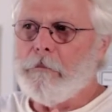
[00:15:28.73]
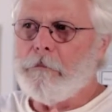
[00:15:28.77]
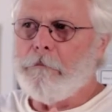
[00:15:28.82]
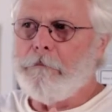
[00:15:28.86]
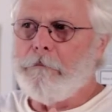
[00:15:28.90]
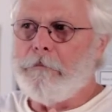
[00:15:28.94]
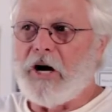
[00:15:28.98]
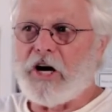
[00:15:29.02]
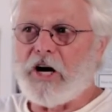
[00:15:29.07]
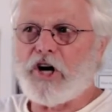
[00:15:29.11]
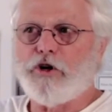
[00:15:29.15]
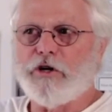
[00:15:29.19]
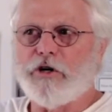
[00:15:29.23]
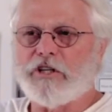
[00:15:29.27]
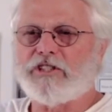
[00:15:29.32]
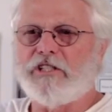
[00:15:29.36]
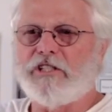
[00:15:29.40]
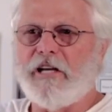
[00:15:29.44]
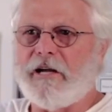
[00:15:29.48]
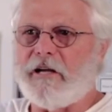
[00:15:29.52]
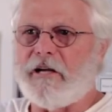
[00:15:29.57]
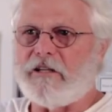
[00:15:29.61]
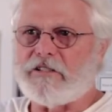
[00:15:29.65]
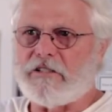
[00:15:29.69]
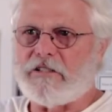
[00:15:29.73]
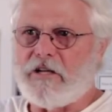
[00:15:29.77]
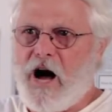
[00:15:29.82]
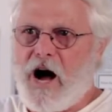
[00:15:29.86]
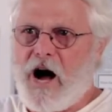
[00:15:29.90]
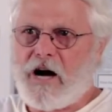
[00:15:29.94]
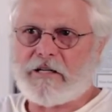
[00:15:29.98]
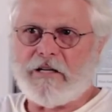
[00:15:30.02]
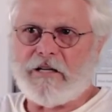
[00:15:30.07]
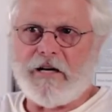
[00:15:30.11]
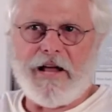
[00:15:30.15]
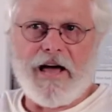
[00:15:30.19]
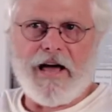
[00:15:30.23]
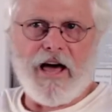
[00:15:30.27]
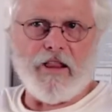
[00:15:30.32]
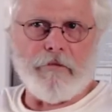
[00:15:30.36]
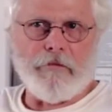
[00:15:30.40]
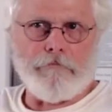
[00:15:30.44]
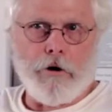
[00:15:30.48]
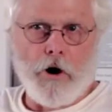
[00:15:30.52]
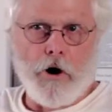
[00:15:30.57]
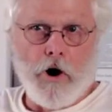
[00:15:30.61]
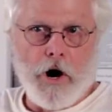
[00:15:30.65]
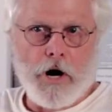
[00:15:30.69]
but Chris Higgins knocked it out
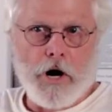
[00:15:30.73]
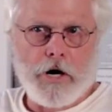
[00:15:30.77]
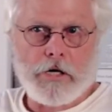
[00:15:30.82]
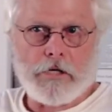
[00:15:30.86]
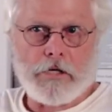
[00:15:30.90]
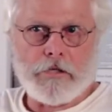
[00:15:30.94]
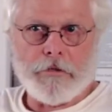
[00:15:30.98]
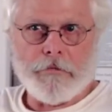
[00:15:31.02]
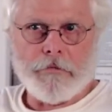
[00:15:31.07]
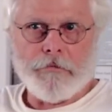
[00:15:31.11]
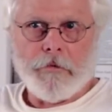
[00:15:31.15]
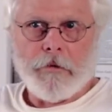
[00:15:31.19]
of the park.